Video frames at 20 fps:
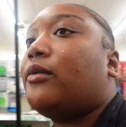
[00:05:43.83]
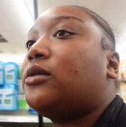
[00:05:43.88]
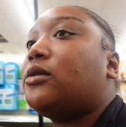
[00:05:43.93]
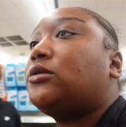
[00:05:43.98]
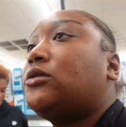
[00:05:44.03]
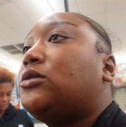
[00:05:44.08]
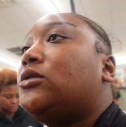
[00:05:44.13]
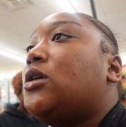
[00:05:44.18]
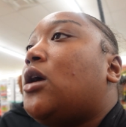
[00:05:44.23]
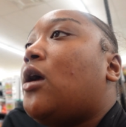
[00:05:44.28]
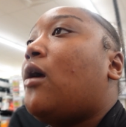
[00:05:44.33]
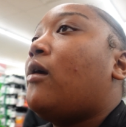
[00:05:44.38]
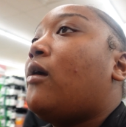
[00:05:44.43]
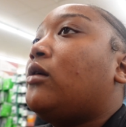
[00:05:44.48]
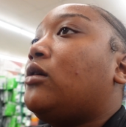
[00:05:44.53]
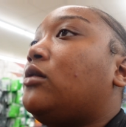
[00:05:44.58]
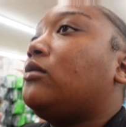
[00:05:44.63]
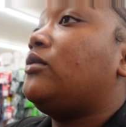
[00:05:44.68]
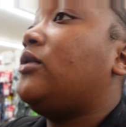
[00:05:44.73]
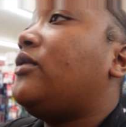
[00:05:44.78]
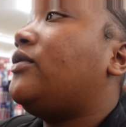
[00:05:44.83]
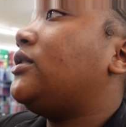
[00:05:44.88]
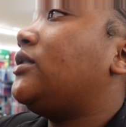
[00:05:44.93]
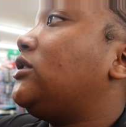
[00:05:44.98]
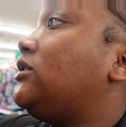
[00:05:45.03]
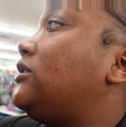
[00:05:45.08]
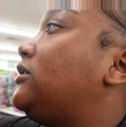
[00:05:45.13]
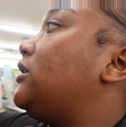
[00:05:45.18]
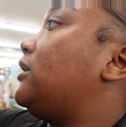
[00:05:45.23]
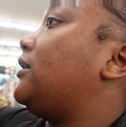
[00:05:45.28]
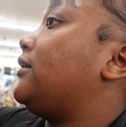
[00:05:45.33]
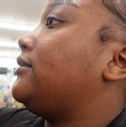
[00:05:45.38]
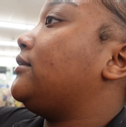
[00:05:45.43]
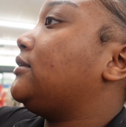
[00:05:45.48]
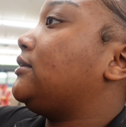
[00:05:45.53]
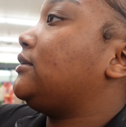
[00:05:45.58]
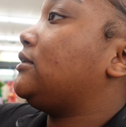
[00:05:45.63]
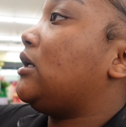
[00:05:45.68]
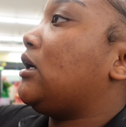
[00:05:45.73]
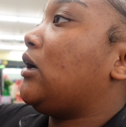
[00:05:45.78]
one. We finna see.
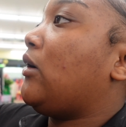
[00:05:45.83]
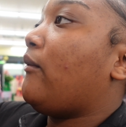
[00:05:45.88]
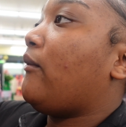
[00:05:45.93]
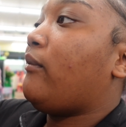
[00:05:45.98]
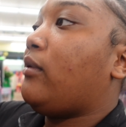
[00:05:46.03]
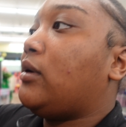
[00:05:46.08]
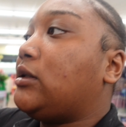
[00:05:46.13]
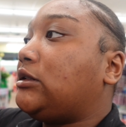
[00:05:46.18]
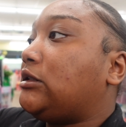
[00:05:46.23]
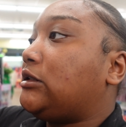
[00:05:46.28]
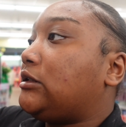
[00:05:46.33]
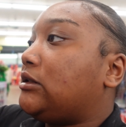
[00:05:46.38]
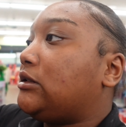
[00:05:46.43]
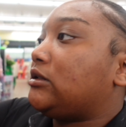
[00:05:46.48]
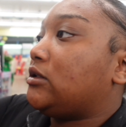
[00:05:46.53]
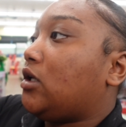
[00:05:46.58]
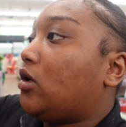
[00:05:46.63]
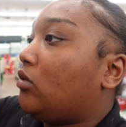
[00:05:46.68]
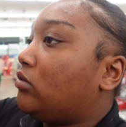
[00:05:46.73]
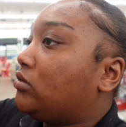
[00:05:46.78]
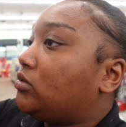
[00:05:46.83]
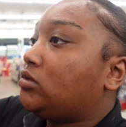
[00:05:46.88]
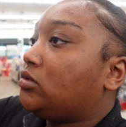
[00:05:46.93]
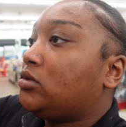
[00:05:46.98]
What is that?